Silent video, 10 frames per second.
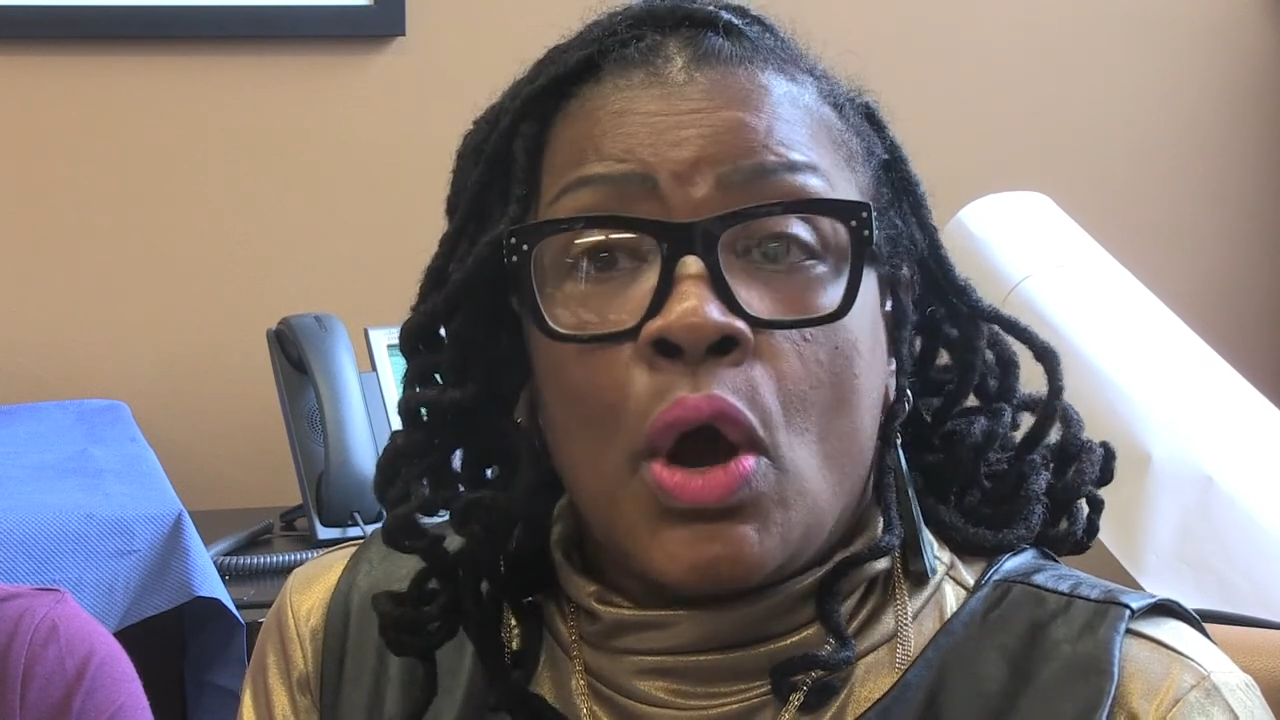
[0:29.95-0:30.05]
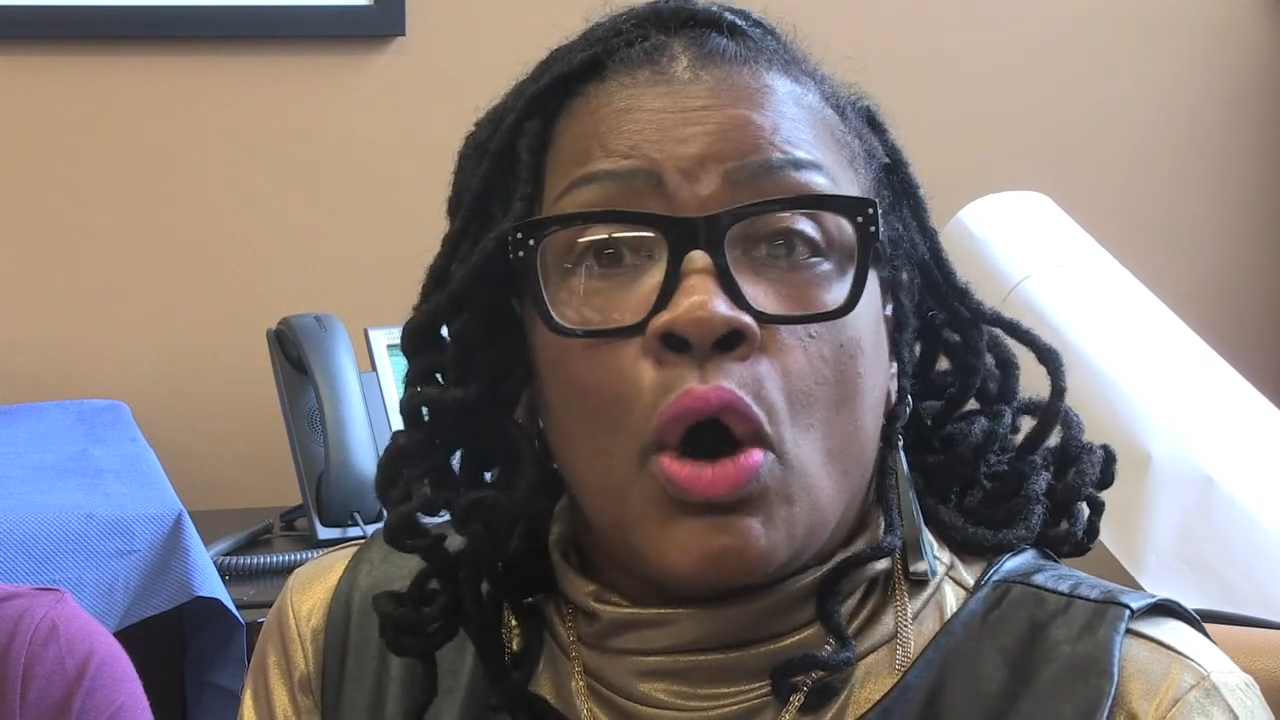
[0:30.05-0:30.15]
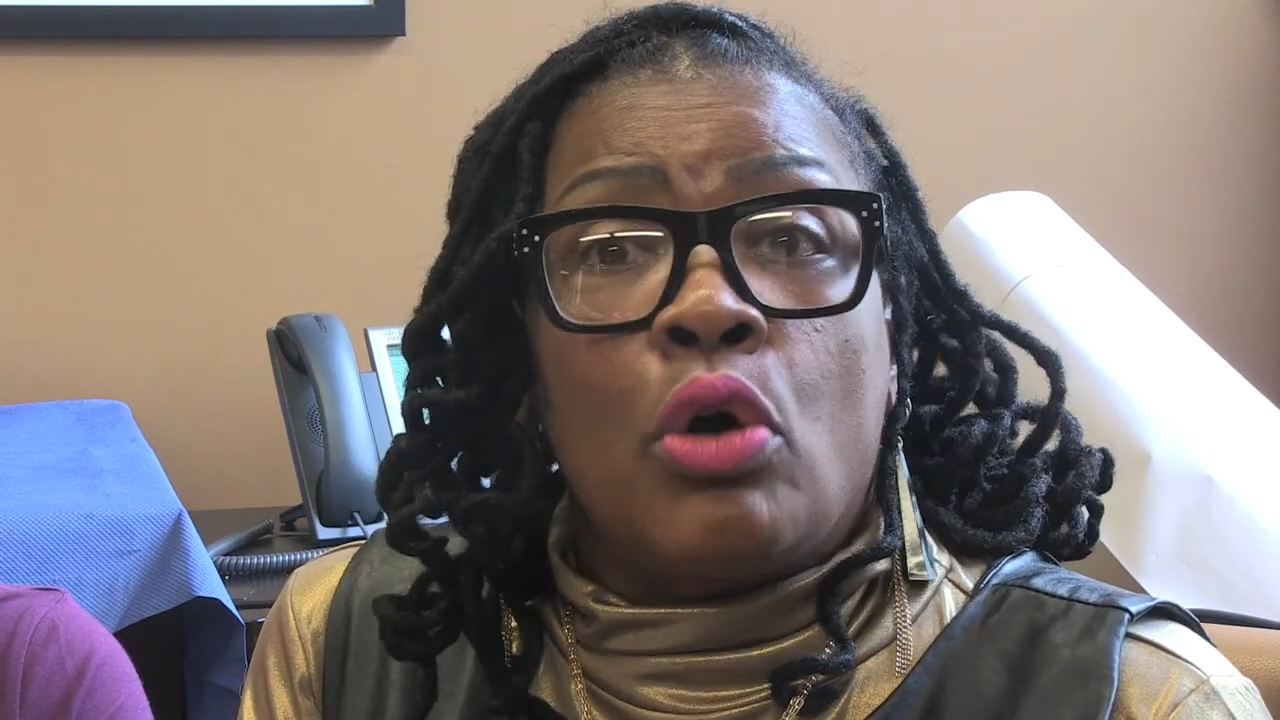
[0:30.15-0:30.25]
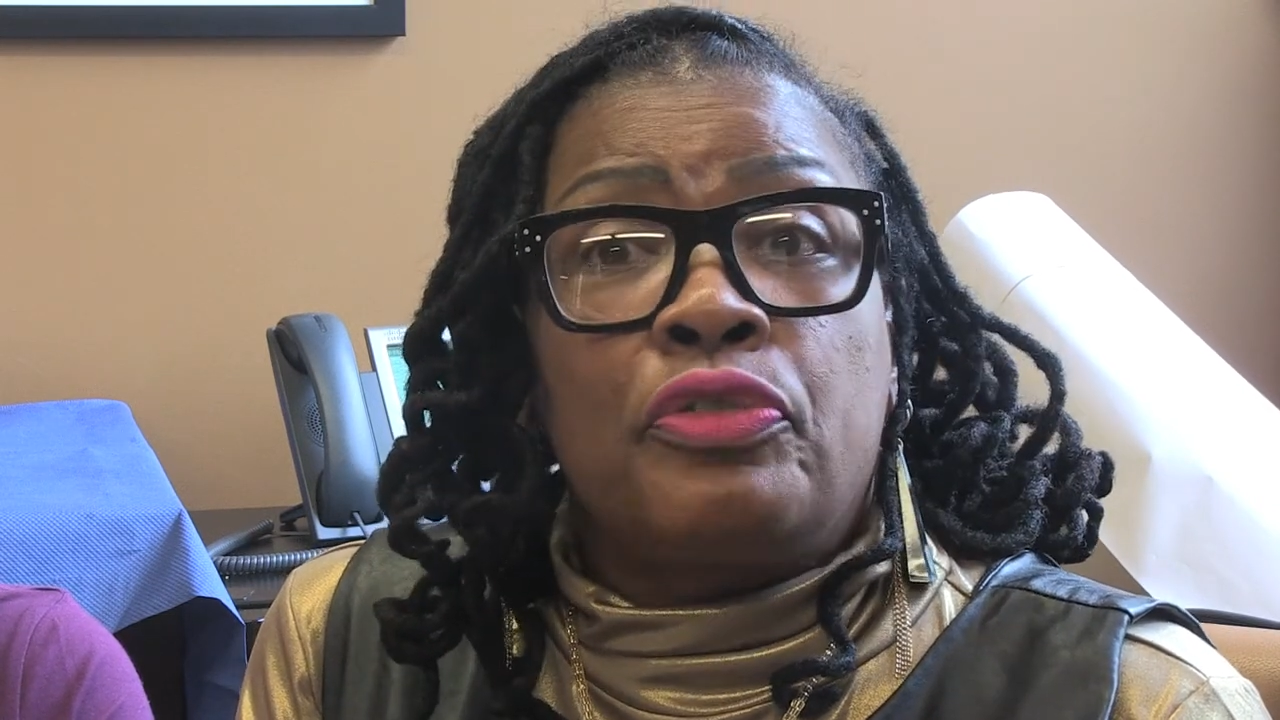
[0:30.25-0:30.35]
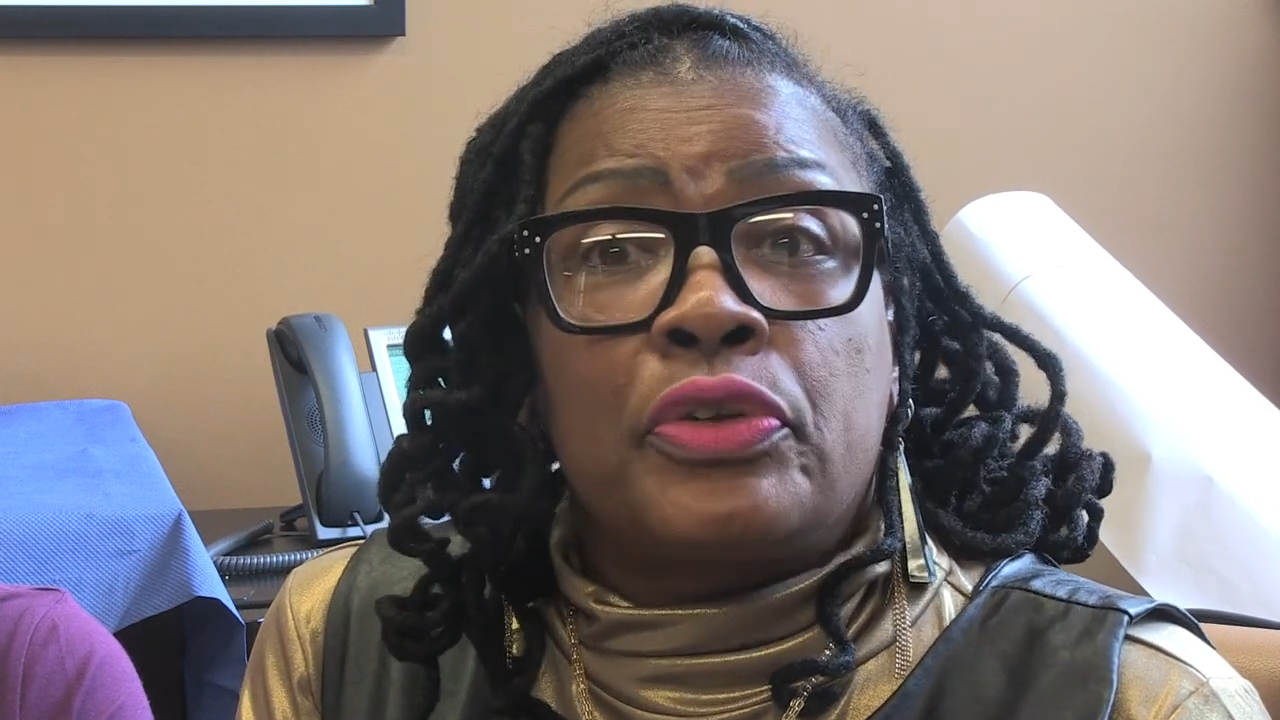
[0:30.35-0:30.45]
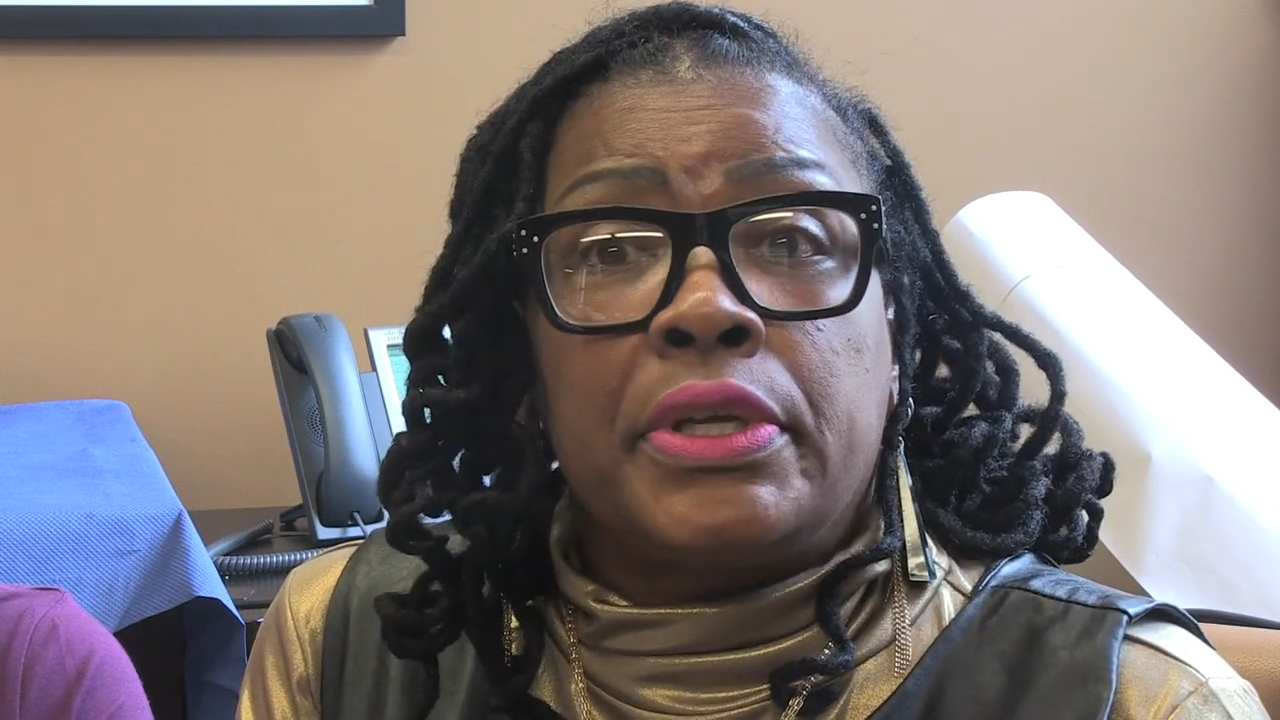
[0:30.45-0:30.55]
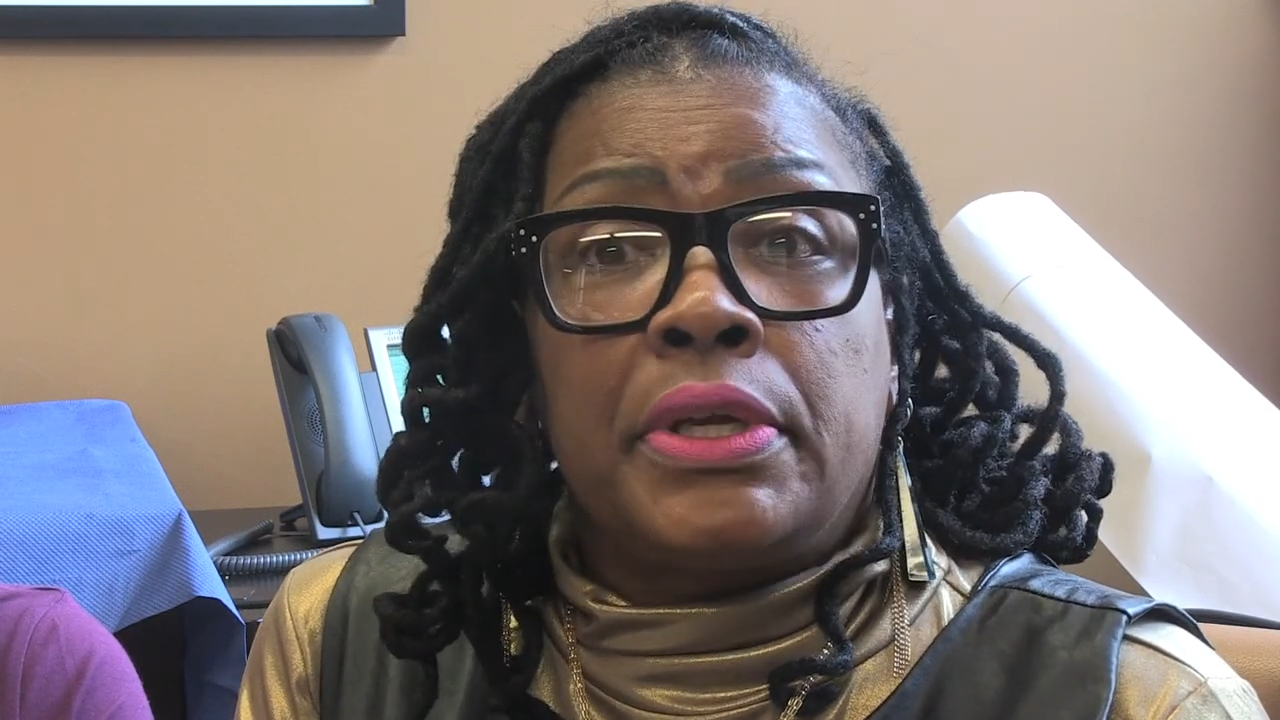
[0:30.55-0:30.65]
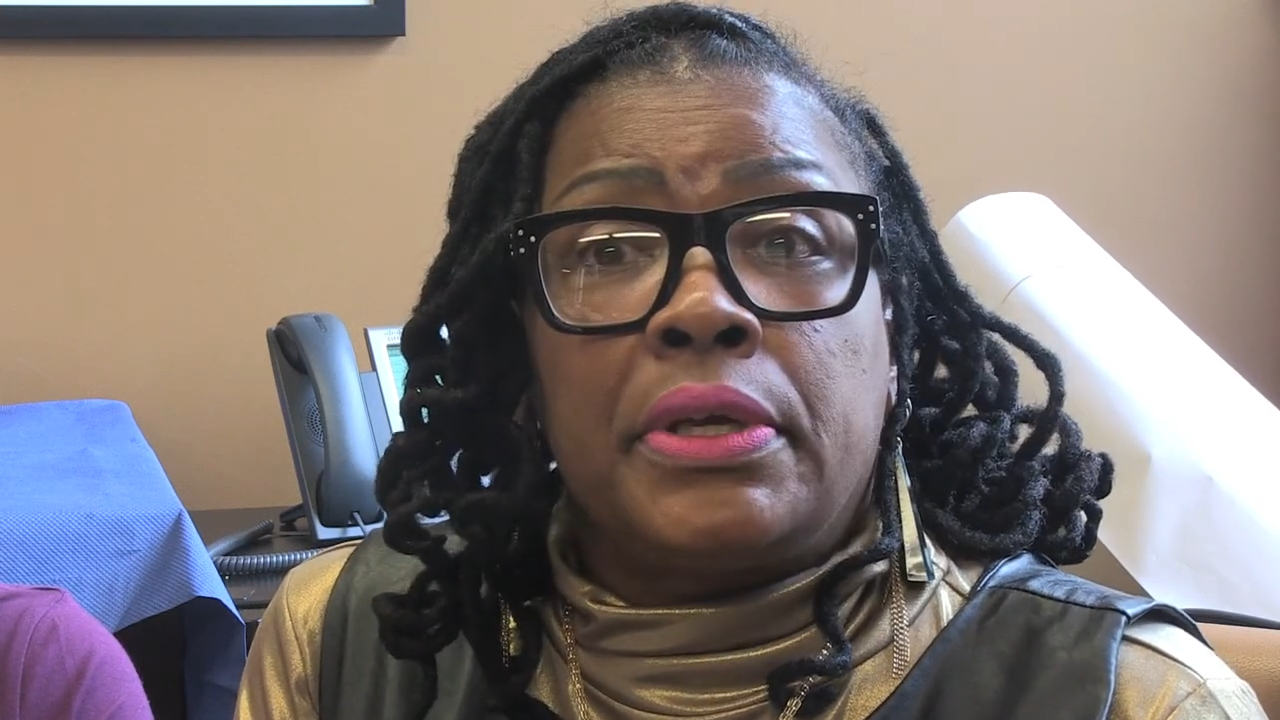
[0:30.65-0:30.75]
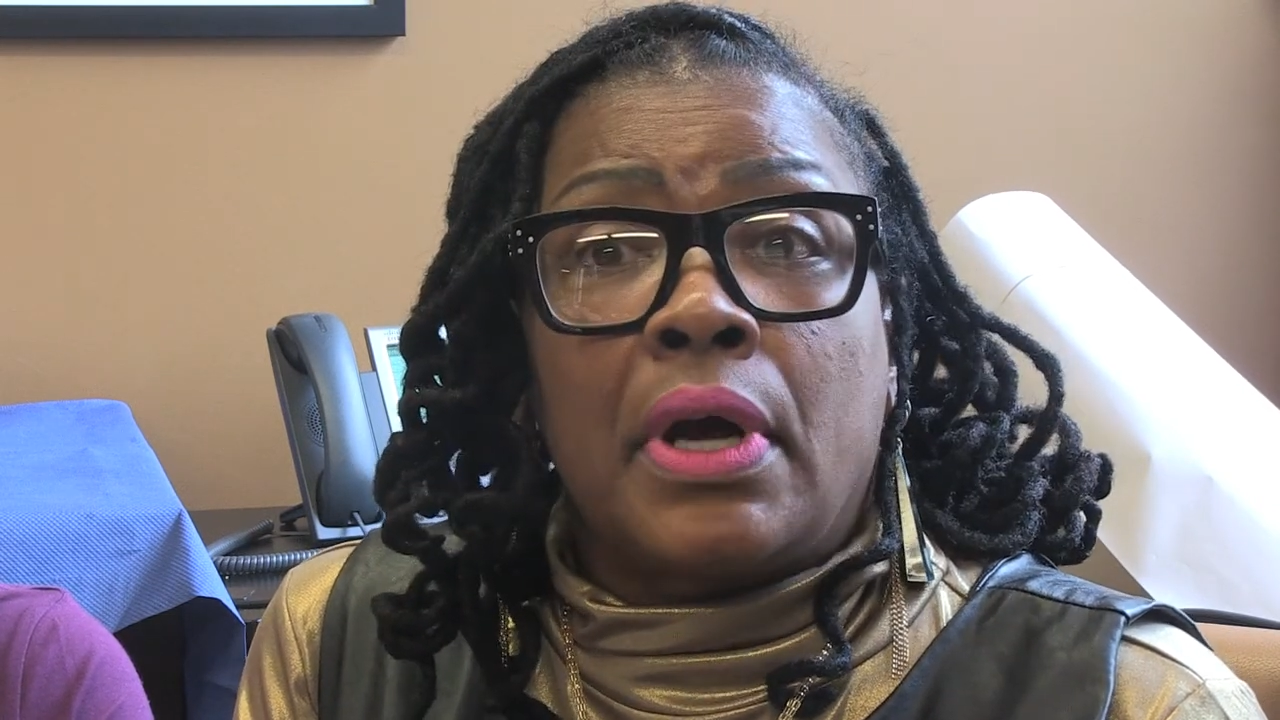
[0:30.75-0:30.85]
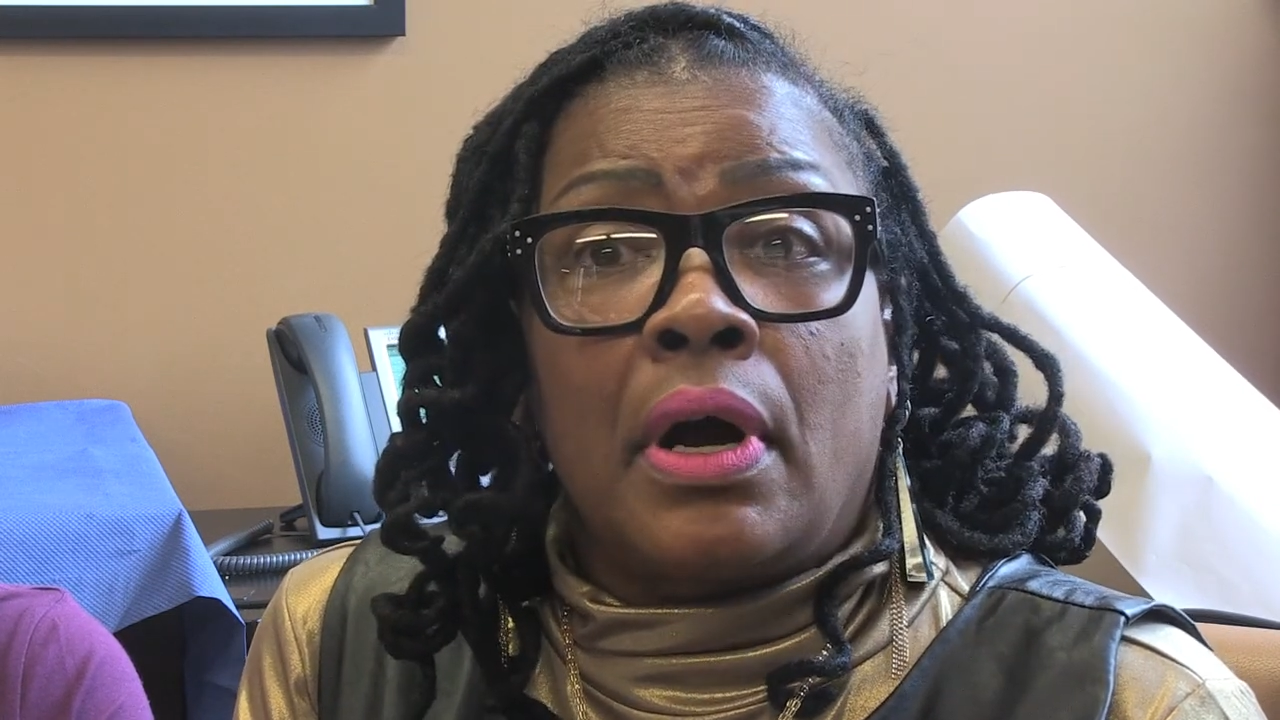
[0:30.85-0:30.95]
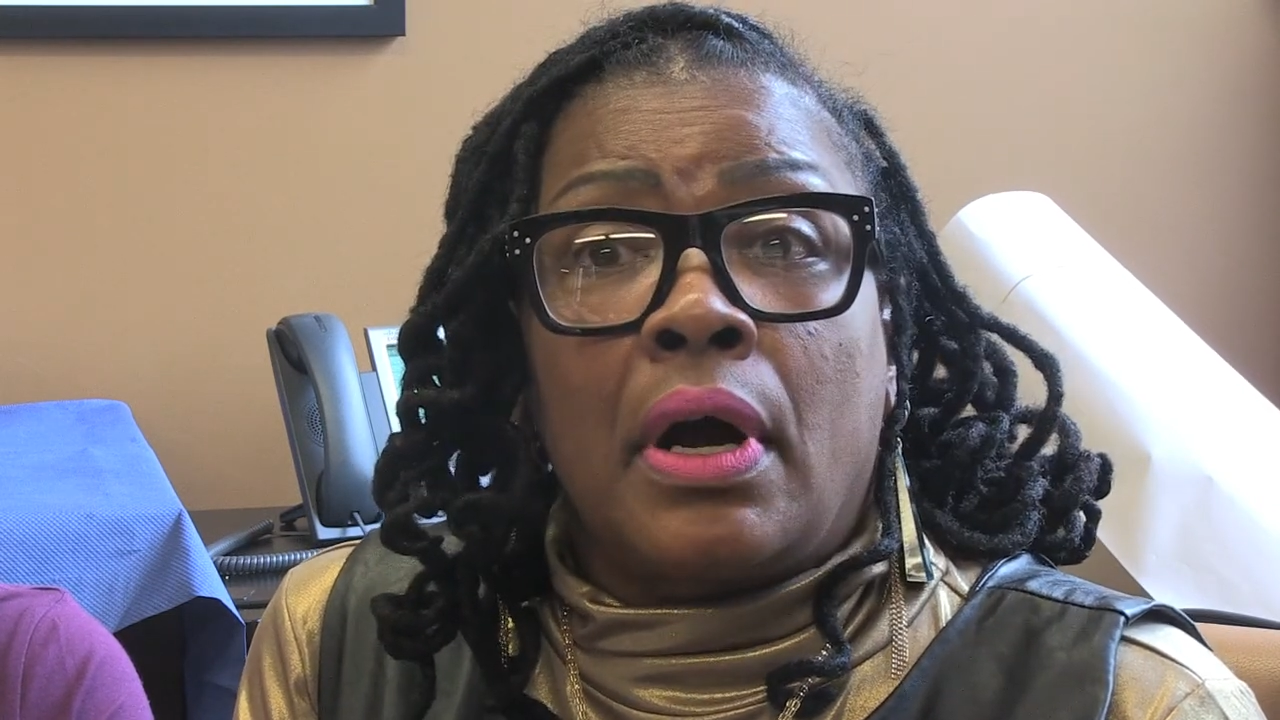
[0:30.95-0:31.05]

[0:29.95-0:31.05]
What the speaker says: hopefully